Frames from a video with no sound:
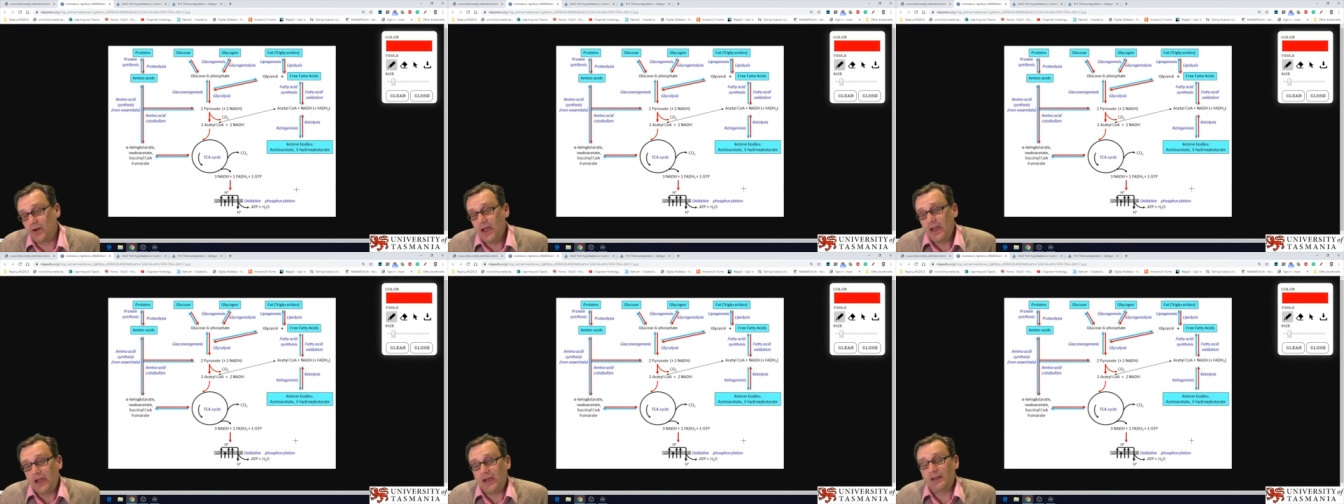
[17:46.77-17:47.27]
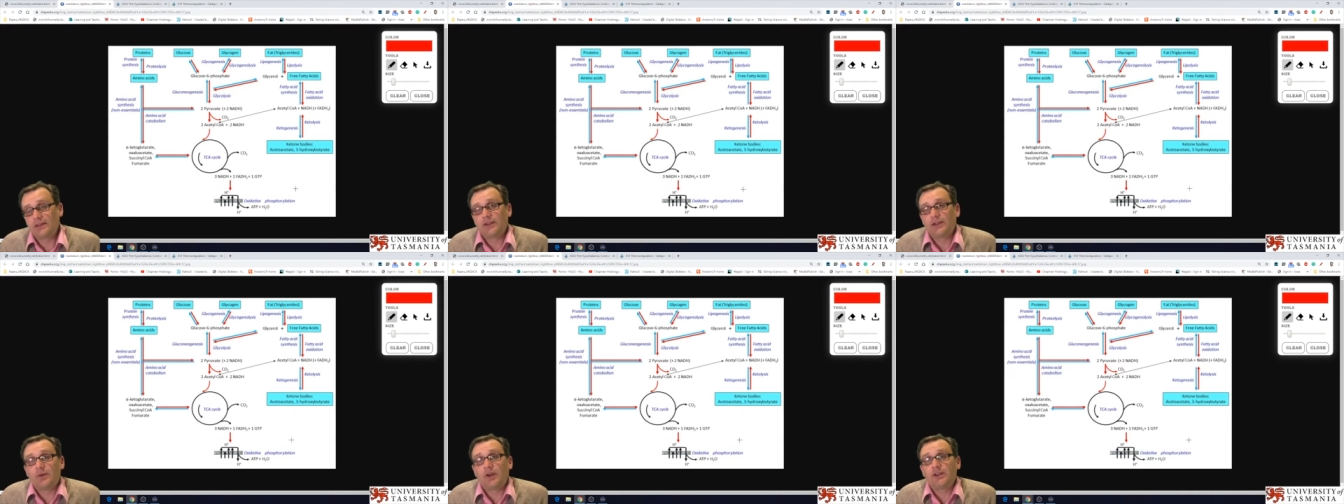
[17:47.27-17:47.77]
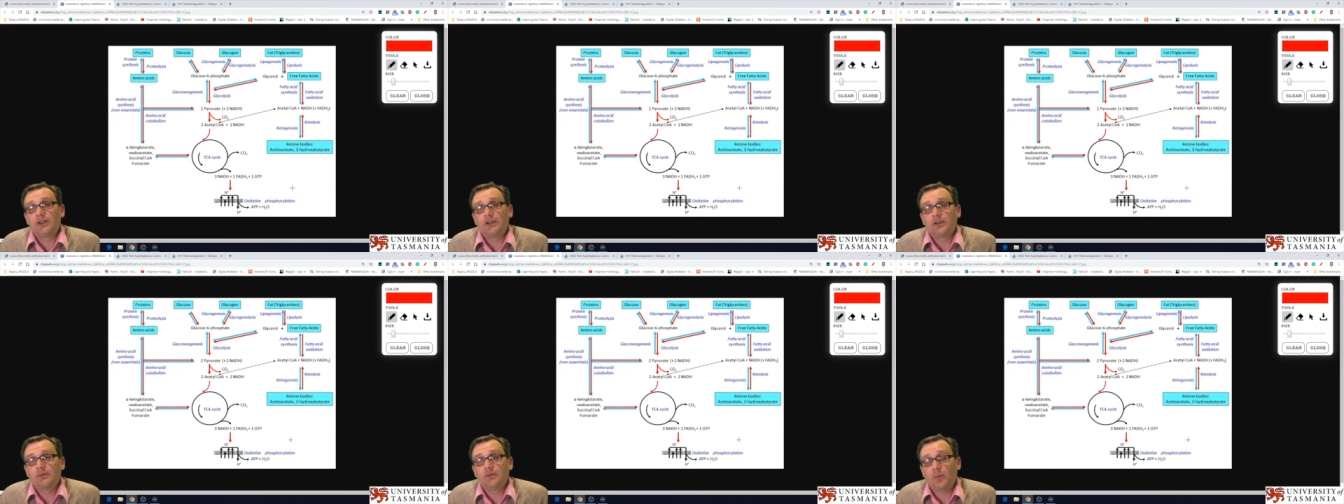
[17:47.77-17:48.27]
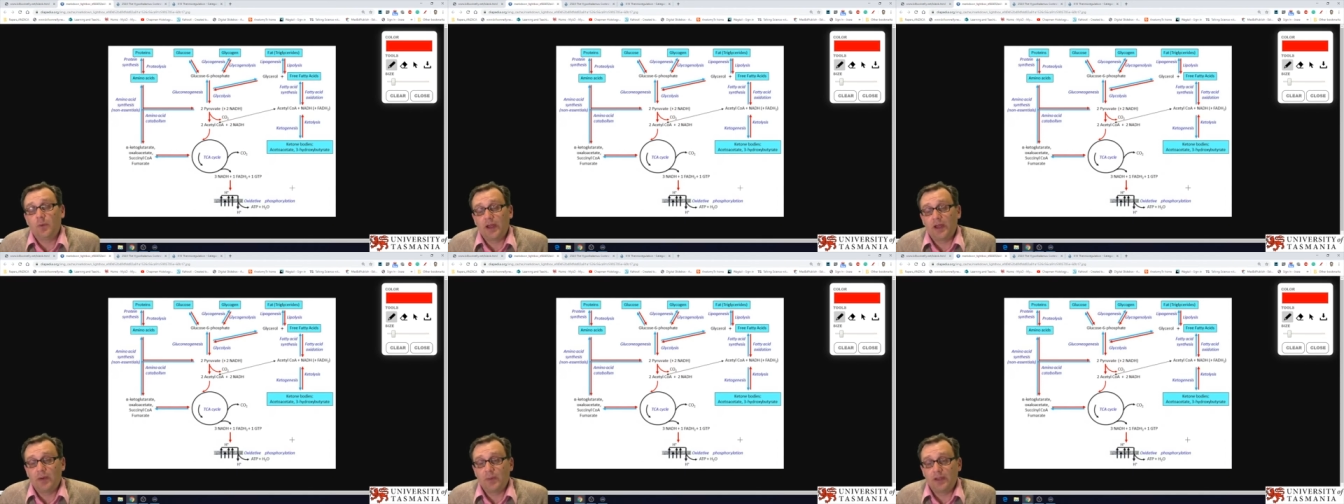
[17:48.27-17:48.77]
So in a
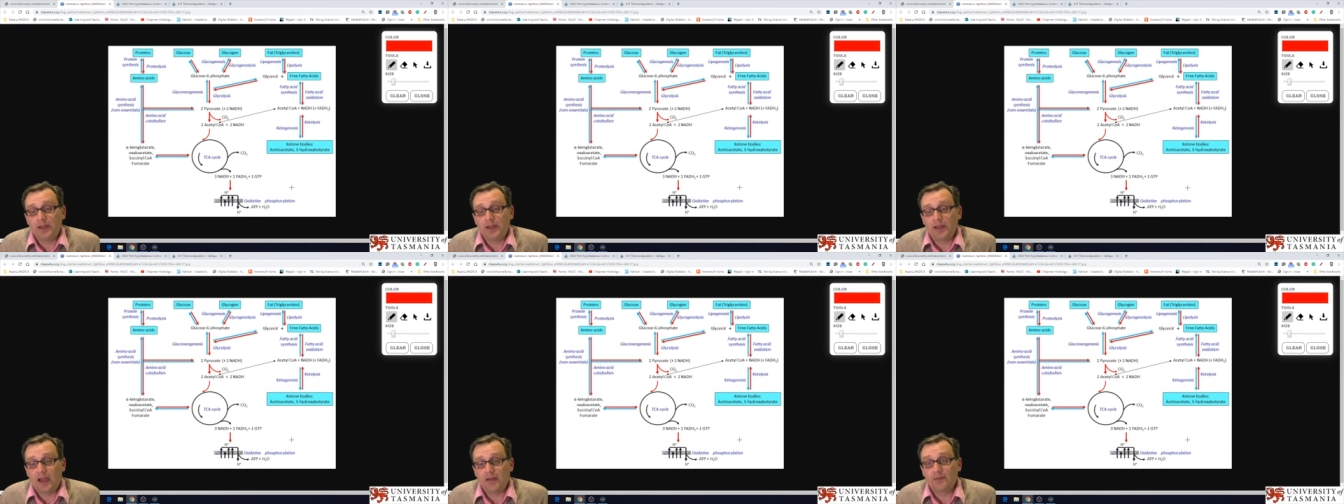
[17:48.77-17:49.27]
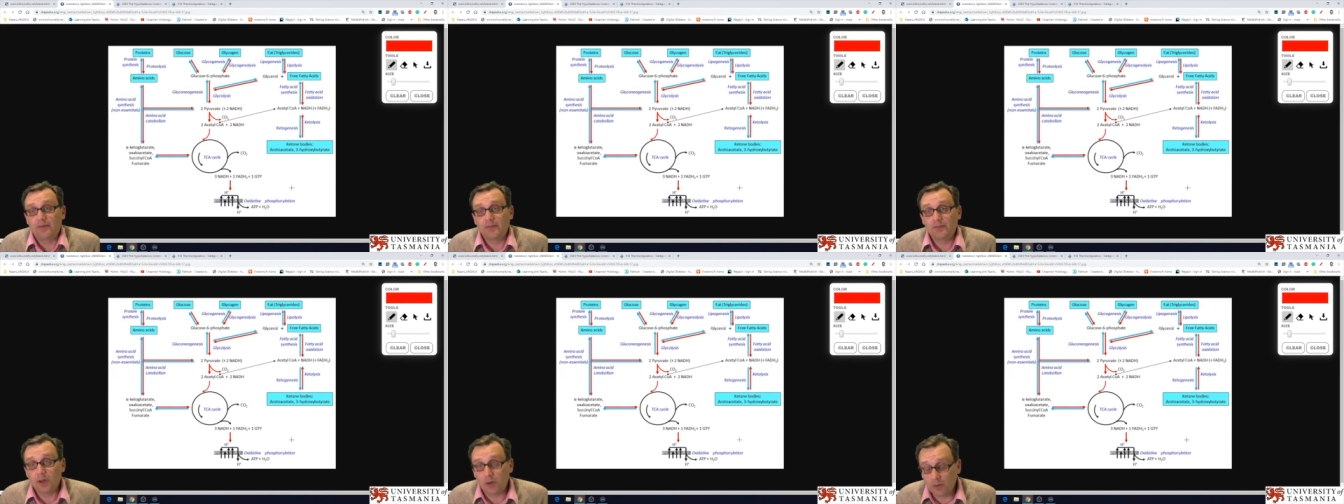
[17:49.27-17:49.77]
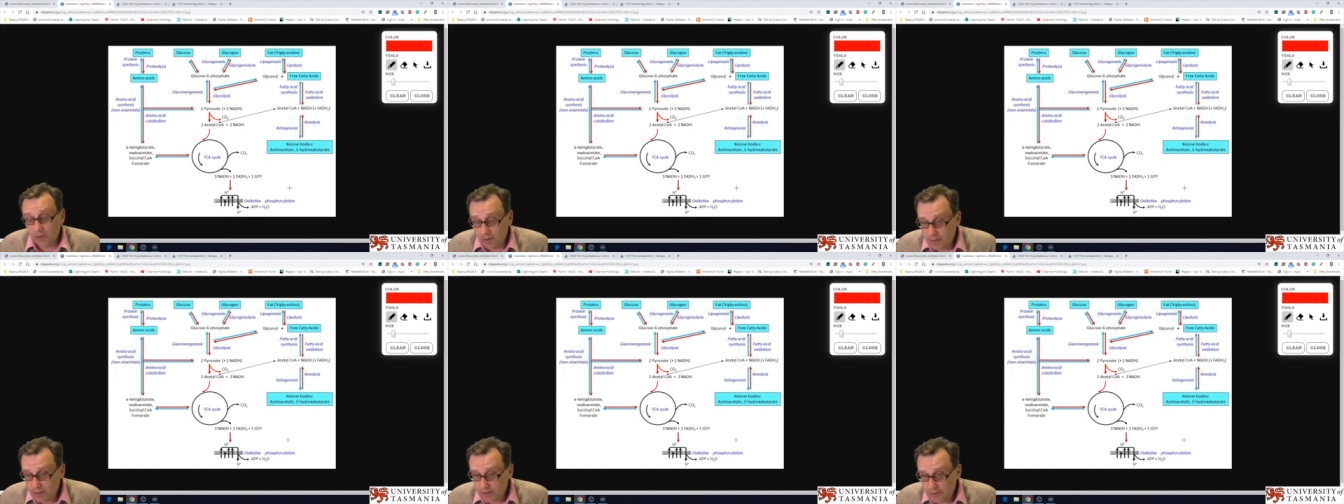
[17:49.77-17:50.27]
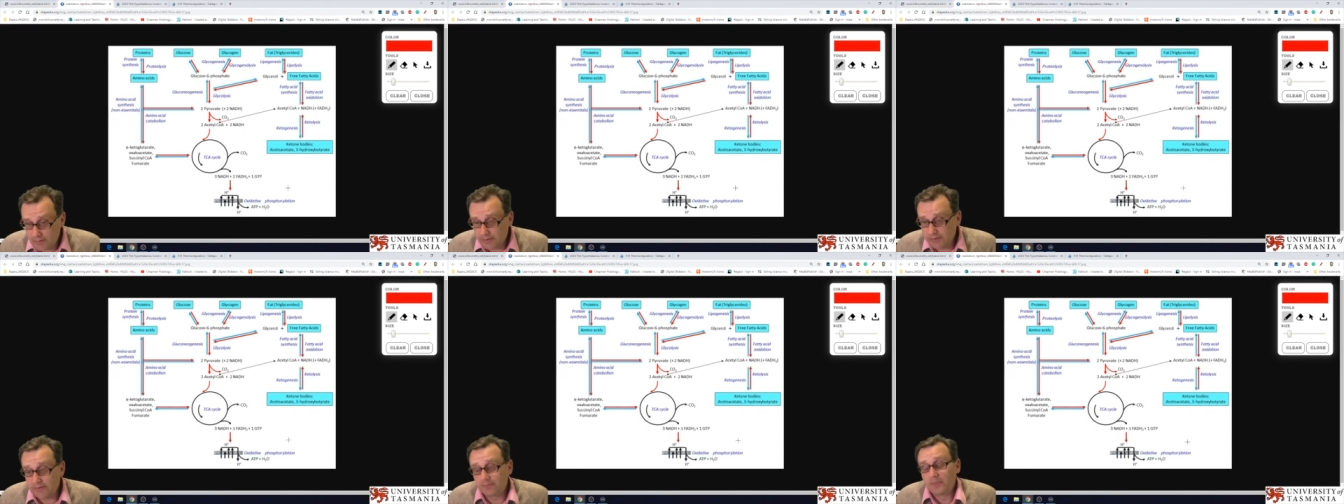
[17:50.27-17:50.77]
situation where we have low
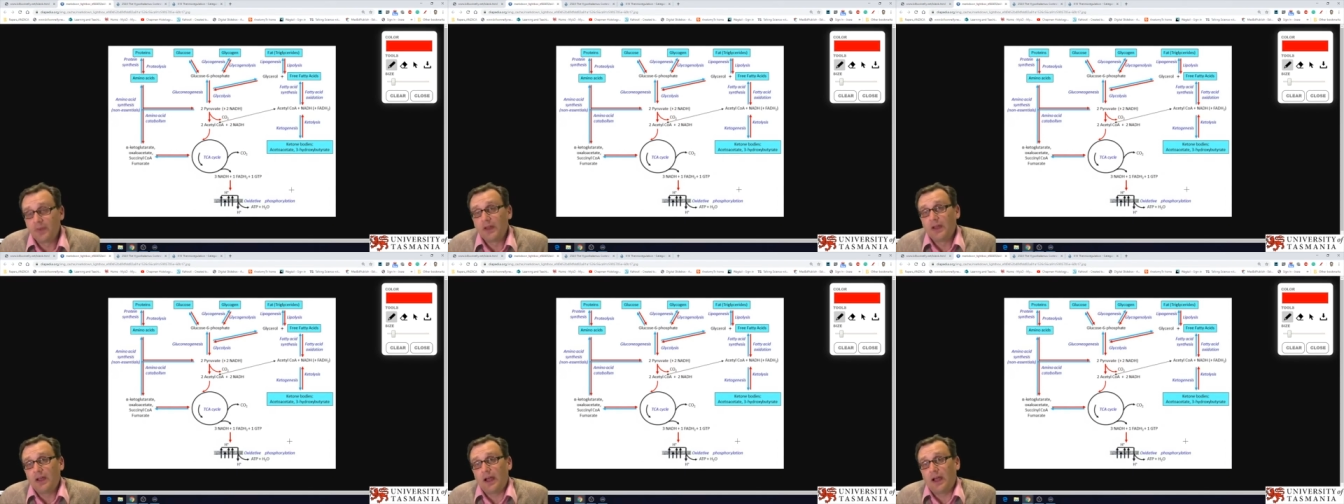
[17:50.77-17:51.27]
glucose levels,